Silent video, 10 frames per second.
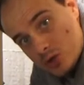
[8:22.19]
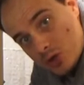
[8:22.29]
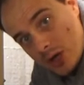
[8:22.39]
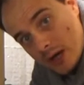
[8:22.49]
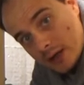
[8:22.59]

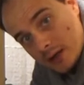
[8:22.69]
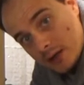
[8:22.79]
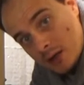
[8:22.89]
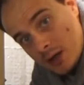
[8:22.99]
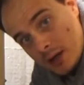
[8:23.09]
online
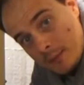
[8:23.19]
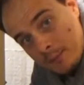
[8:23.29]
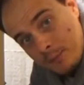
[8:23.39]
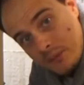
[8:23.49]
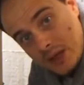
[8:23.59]

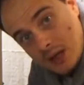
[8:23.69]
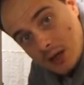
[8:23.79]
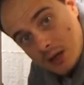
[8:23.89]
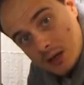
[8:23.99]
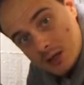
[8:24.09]

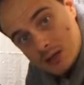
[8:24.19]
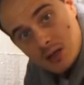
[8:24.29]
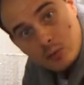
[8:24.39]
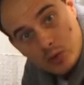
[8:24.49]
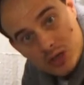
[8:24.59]
uh,
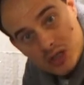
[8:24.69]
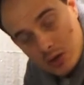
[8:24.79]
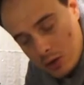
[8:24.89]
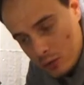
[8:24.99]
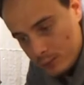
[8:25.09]
some weeks
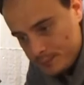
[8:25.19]
ago